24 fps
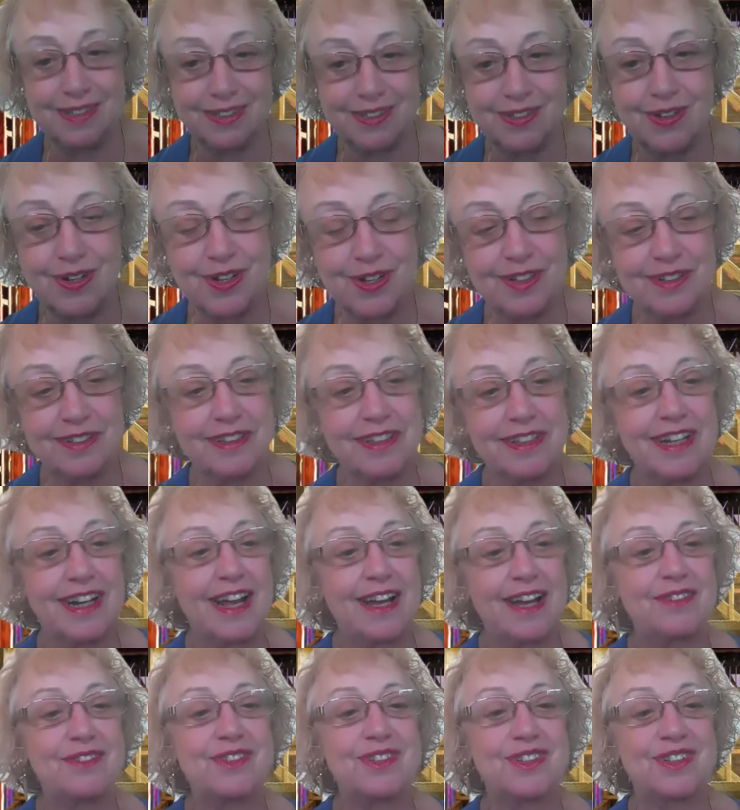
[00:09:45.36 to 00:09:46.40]
song that
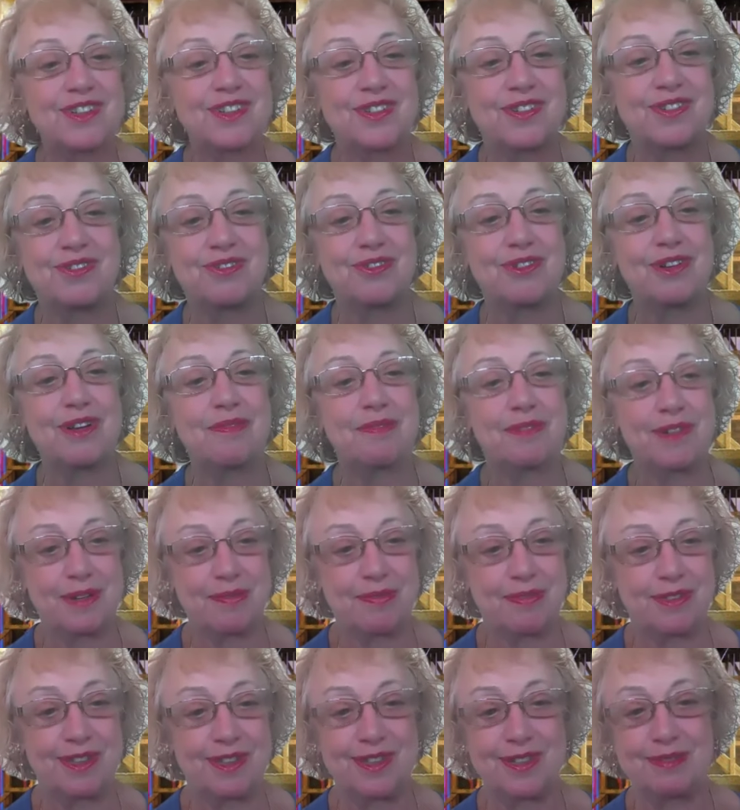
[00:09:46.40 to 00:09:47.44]
I was just dreamed
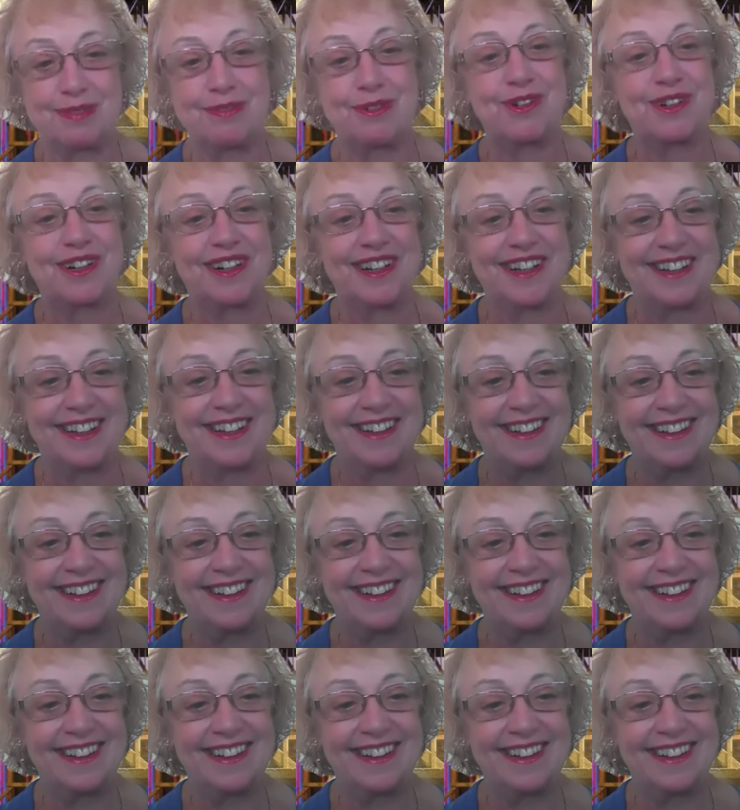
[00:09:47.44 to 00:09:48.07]
up this morning?